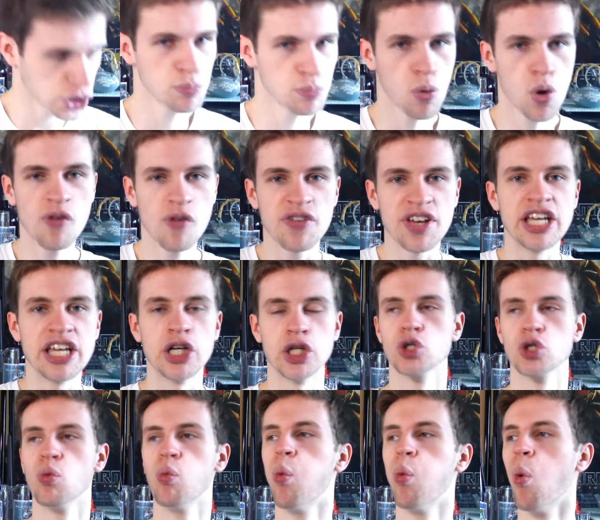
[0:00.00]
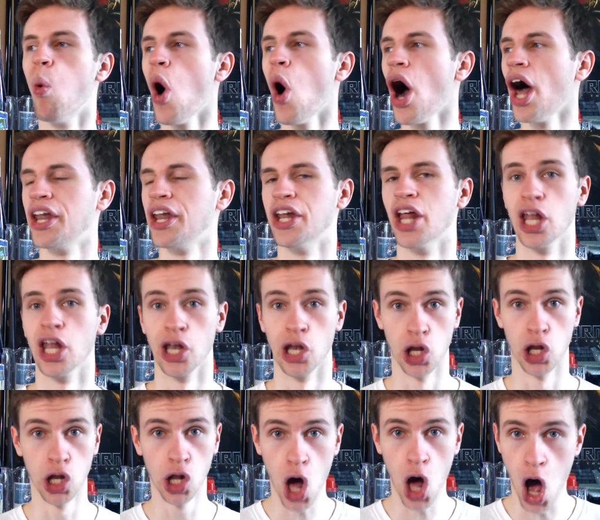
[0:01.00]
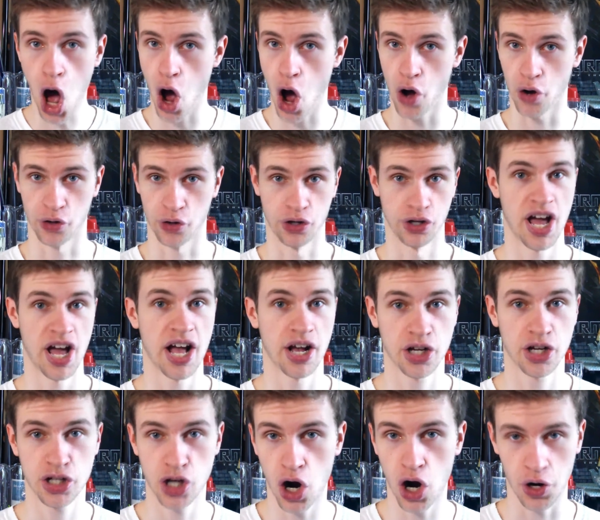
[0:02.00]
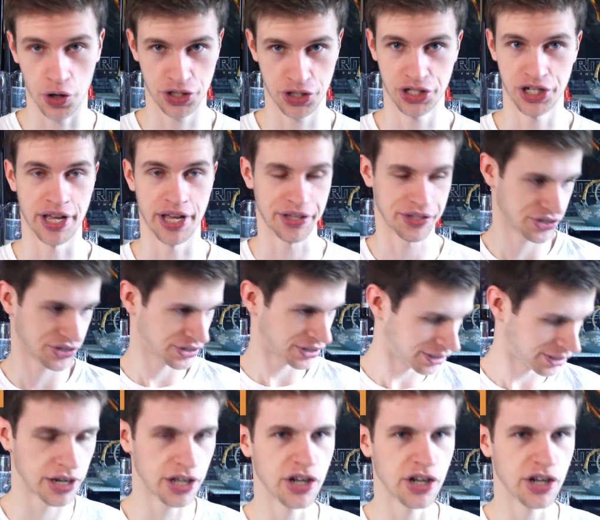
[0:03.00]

This movie is one long car chase,